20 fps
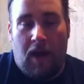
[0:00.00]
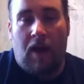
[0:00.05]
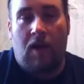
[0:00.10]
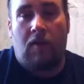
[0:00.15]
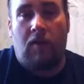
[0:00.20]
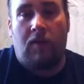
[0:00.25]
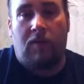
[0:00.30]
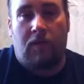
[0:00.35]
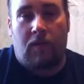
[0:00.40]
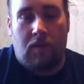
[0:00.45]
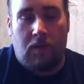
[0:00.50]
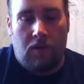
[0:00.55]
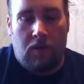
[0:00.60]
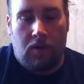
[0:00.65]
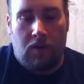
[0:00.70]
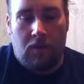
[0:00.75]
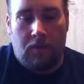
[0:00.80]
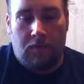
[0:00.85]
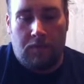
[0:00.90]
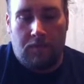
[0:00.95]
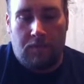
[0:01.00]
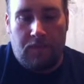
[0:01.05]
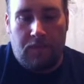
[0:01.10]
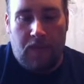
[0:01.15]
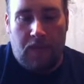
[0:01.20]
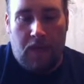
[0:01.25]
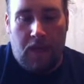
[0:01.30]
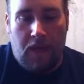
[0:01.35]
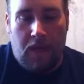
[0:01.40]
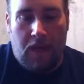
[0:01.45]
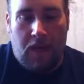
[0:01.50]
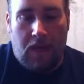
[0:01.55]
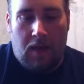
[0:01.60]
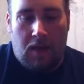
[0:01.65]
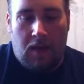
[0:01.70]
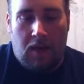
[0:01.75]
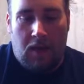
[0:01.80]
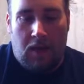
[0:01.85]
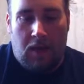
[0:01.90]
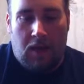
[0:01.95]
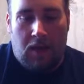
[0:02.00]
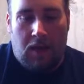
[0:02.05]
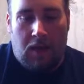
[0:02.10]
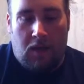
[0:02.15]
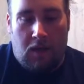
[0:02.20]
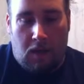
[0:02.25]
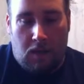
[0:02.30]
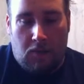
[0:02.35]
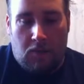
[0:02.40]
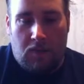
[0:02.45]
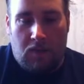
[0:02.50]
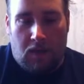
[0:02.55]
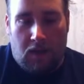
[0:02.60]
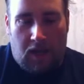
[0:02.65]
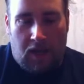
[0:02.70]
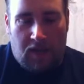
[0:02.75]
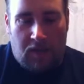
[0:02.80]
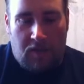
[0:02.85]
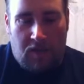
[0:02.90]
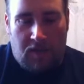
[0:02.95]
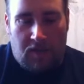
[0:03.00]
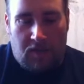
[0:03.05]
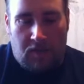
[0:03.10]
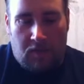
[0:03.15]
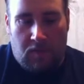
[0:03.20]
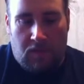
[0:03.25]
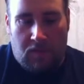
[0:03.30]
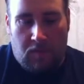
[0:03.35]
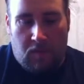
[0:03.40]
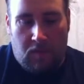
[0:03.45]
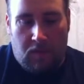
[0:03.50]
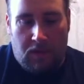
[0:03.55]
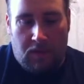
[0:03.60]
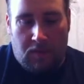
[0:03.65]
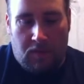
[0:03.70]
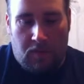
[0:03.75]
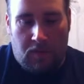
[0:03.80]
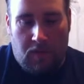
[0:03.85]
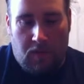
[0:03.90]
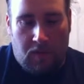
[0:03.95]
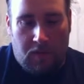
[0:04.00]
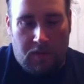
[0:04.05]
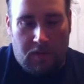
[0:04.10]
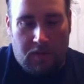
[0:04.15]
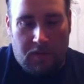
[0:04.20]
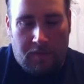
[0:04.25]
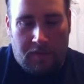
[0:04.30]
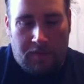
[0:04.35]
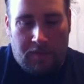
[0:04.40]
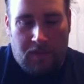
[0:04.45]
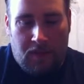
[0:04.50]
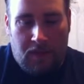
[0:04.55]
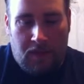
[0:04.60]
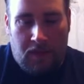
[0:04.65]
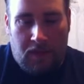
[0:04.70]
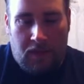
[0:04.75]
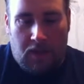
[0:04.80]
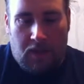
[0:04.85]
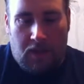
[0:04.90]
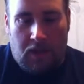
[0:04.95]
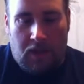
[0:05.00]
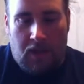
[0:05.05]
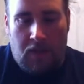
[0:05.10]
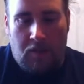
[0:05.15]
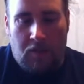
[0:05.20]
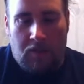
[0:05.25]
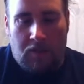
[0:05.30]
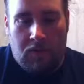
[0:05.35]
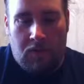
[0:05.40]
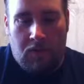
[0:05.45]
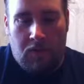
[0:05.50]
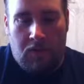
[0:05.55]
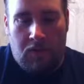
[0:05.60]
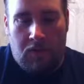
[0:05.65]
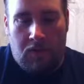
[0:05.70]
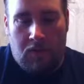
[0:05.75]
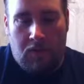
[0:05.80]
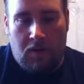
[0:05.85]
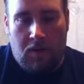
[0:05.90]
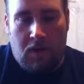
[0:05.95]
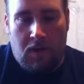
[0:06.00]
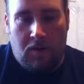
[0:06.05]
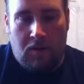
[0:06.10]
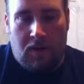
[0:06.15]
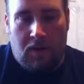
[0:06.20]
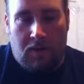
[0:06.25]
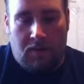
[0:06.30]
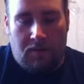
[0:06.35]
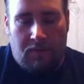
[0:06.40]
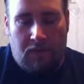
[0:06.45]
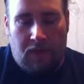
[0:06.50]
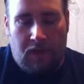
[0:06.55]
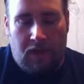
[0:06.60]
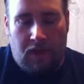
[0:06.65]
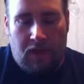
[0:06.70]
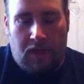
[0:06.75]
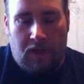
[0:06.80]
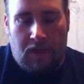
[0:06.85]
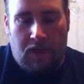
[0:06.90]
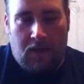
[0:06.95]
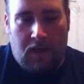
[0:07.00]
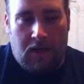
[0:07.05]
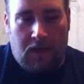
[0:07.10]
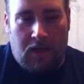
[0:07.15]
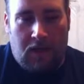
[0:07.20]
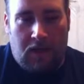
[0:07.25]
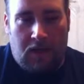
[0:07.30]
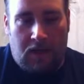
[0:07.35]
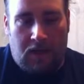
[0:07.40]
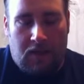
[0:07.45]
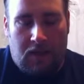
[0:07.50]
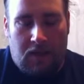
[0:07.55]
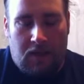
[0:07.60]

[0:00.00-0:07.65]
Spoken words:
pound of Herco that I had. I used the last bit of it in my 43 Mauser. It was good, but I'm finding that